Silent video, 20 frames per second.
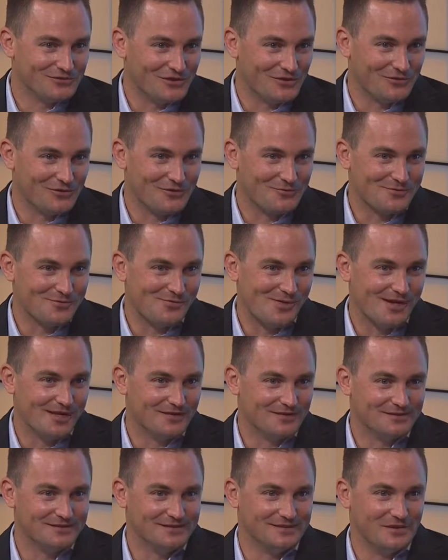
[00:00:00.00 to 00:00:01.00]
so Urban
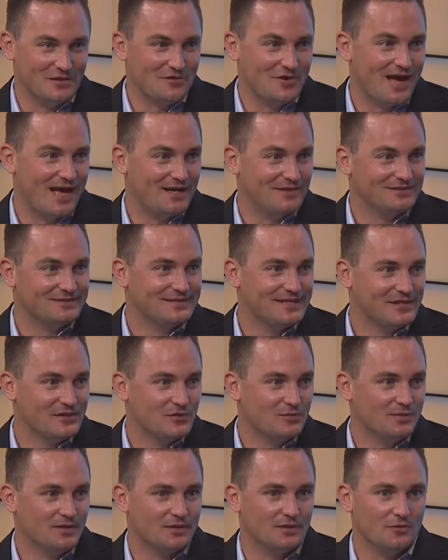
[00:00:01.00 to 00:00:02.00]
Meyer's an Ohio
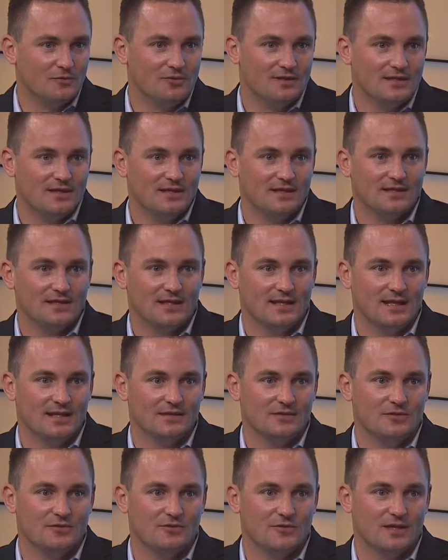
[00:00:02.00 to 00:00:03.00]
Stater, but the one thing that
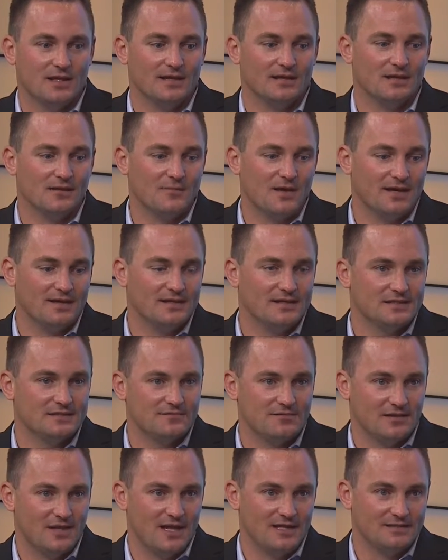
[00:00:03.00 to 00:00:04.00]
I do like about his
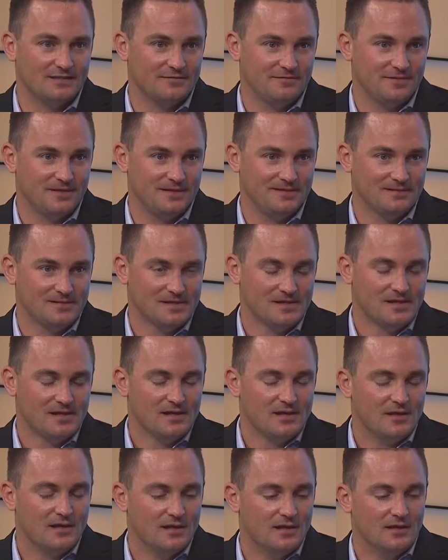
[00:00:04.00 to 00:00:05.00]
philosophy
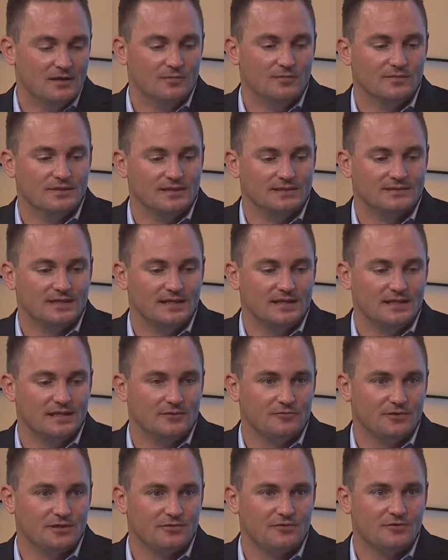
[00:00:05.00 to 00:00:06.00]
is that
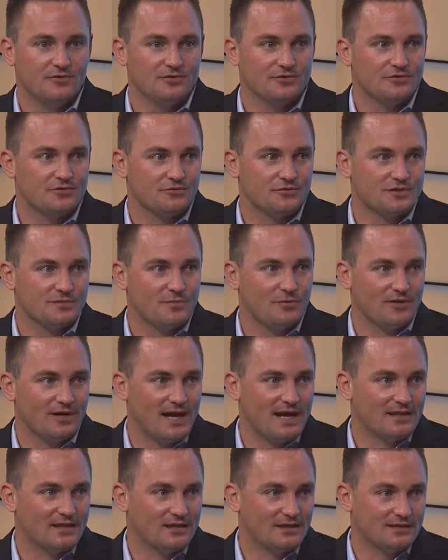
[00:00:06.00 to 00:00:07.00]
he recruits three-sport
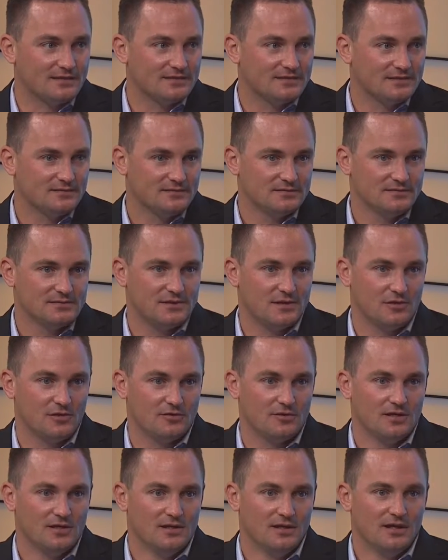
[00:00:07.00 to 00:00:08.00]
athletes.
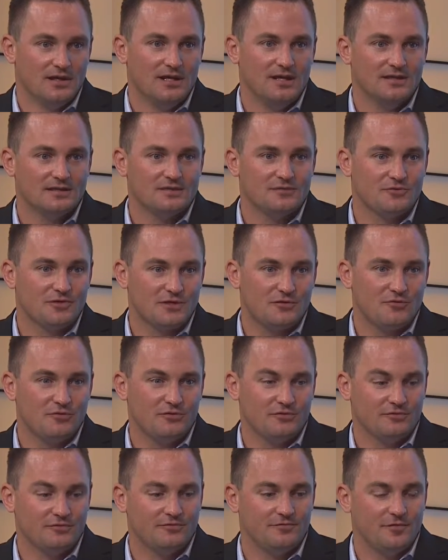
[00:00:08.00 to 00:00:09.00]
So he doesn't
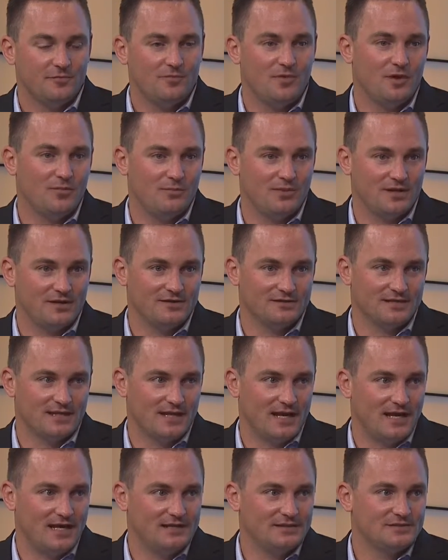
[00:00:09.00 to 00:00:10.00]
recruit football players
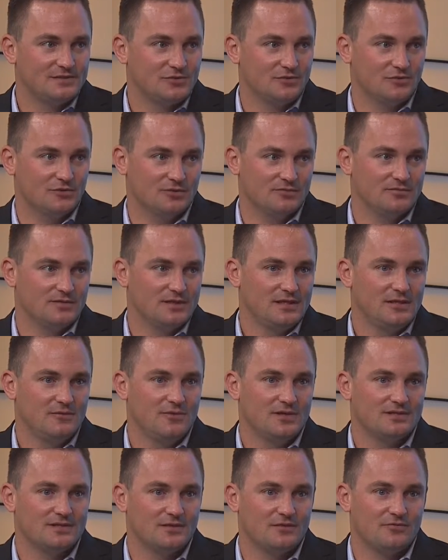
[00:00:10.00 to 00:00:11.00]
out of high school. He
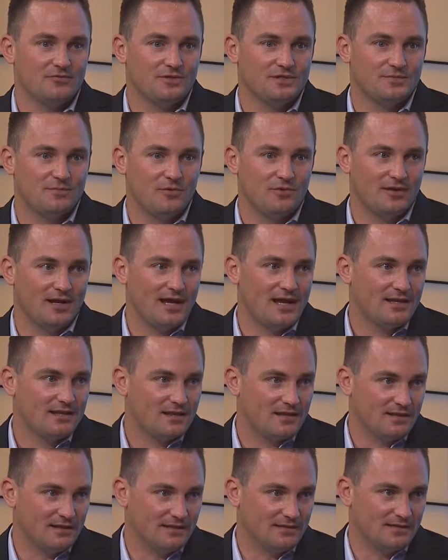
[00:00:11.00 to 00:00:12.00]
wants a three-sport
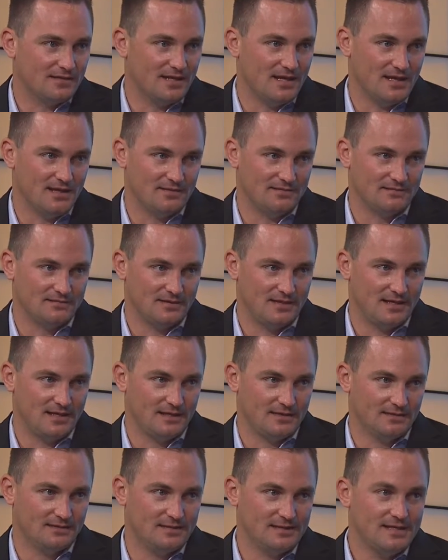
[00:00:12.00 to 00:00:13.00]
athlete that
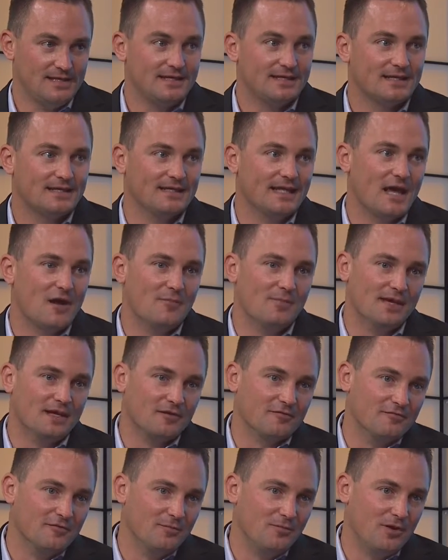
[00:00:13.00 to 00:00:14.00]
he can now
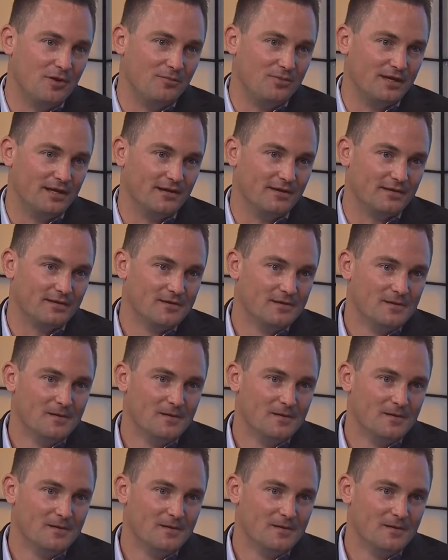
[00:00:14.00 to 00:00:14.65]
make a football player.